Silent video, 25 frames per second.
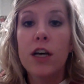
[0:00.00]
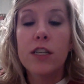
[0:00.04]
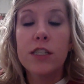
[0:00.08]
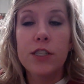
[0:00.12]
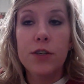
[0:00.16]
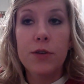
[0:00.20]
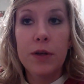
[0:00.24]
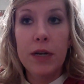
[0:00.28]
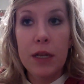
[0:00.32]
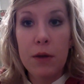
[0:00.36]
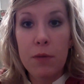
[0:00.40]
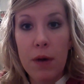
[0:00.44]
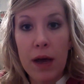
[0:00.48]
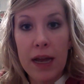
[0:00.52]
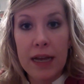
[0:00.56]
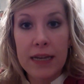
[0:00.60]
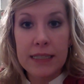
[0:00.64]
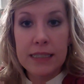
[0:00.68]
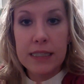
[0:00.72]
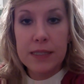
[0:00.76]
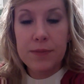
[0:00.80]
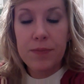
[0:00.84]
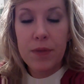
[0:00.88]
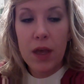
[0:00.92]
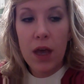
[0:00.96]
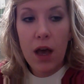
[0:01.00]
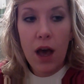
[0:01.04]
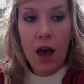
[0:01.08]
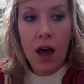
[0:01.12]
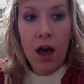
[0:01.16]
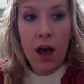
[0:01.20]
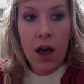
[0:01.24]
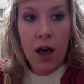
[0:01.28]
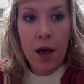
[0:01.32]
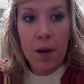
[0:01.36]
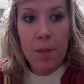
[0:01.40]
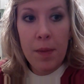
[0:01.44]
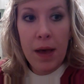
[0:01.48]
So anyways,
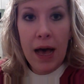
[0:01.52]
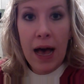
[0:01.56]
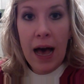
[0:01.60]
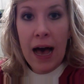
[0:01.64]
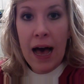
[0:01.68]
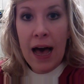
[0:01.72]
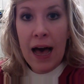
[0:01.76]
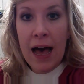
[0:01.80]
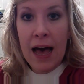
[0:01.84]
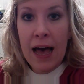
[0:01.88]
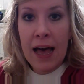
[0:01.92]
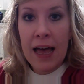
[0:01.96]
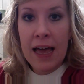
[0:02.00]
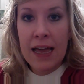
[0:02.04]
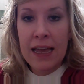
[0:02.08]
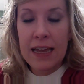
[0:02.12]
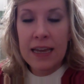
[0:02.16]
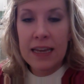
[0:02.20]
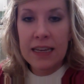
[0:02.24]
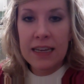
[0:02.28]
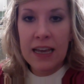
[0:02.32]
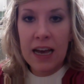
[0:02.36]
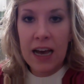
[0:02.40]
um, I